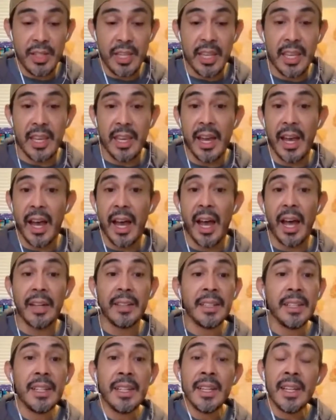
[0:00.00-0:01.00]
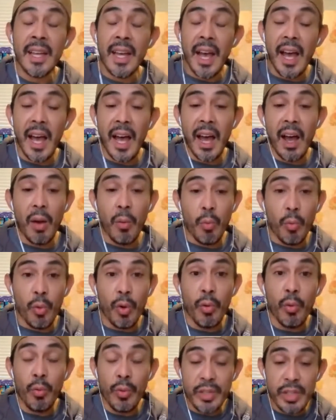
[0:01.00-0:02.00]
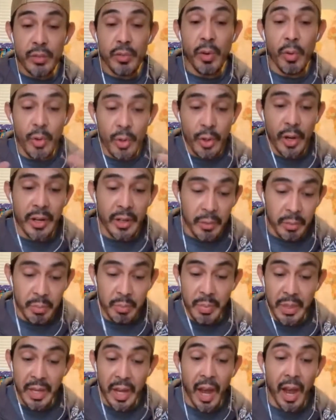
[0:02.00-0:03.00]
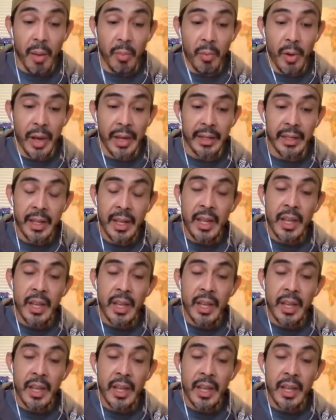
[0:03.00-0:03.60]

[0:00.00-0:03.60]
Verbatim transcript: the uh uh w- this is what we're trying to become, right?